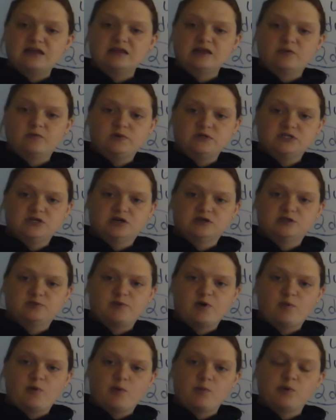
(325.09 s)
like we talked
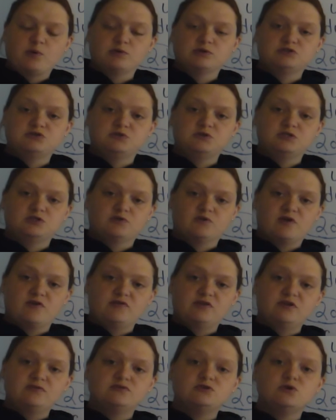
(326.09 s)
about when we were doing
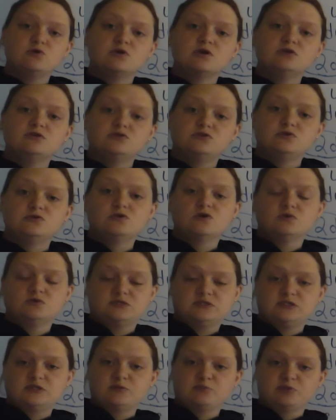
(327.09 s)
derivatives, you can do those
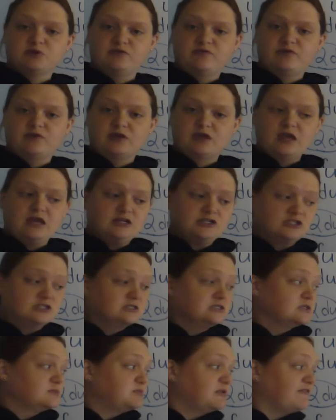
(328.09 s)

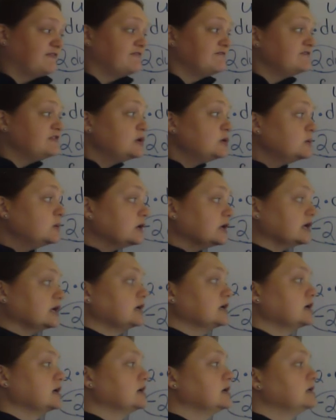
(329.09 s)
simplifications
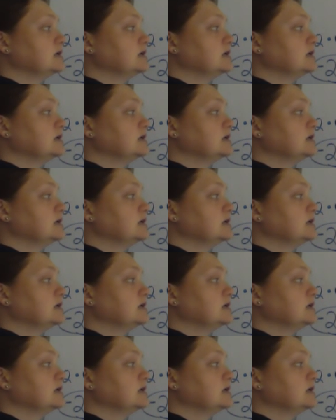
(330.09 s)
before